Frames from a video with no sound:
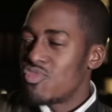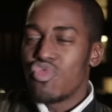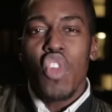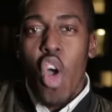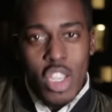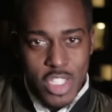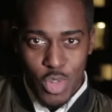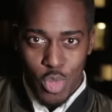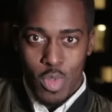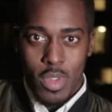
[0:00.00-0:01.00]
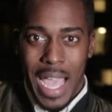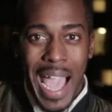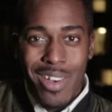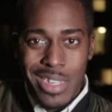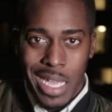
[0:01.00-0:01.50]
rascal
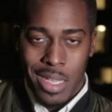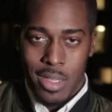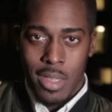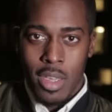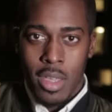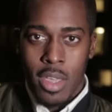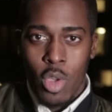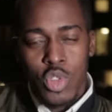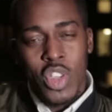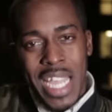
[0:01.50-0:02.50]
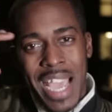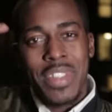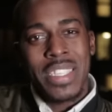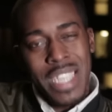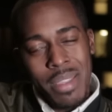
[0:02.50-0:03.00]
out there who's going to
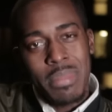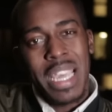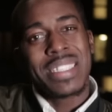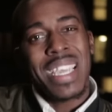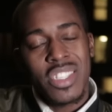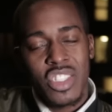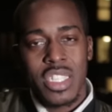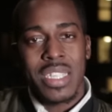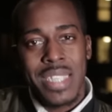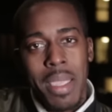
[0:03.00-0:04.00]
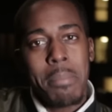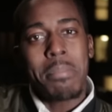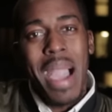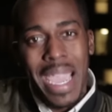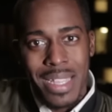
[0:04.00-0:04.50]
have the same intention, the
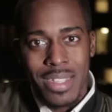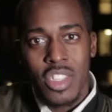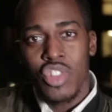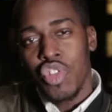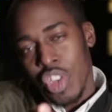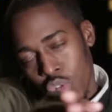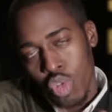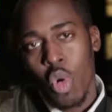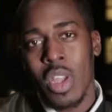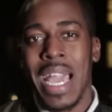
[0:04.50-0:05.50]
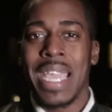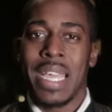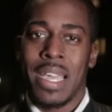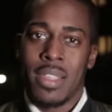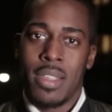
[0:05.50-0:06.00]
same mind to treat your daughter like
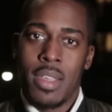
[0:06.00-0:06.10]
that.